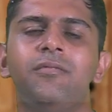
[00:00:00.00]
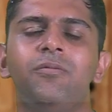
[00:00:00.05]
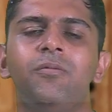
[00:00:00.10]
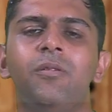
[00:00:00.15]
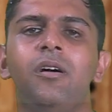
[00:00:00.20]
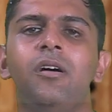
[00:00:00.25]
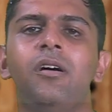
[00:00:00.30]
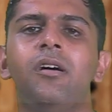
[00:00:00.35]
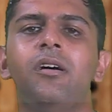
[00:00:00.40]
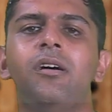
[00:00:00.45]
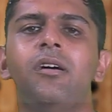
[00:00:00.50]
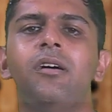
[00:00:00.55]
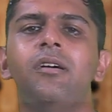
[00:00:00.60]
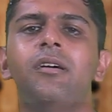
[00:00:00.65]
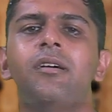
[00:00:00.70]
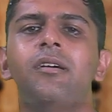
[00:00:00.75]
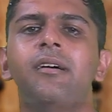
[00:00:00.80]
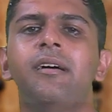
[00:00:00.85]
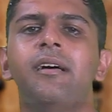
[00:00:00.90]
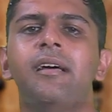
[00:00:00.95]

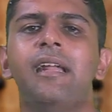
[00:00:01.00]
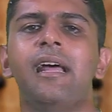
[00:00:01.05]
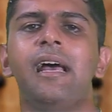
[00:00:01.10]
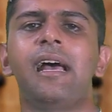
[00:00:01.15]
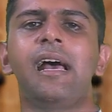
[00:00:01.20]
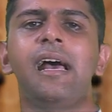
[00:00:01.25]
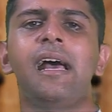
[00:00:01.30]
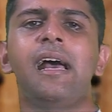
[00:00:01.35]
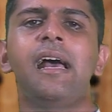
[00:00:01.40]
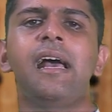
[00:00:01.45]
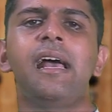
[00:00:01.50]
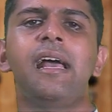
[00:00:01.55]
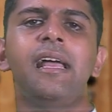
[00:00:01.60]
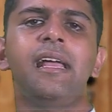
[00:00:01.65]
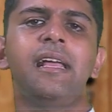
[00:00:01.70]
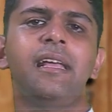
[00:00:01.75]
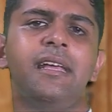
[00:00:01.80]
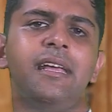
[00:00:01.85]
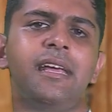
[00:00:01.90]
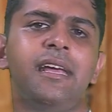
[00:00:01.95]
What
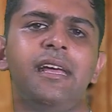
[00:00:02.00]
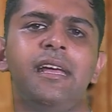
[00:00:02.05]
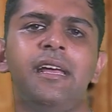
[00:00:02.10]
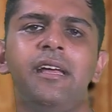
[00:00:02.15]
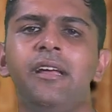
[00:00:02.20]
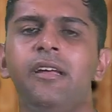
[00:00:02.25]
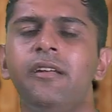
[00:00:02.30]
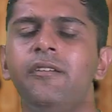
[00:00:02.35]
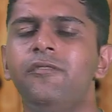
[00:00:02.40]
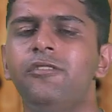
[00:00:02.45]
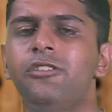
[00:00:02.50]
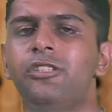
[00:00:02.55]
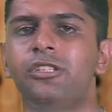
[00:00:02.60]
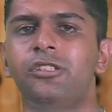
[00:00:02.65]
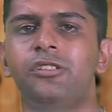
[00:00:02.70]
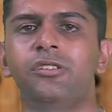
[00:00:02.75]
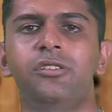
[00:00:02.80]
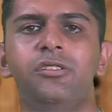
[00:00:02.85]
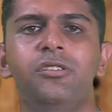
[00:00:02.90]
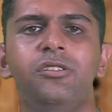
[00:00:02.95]
I give to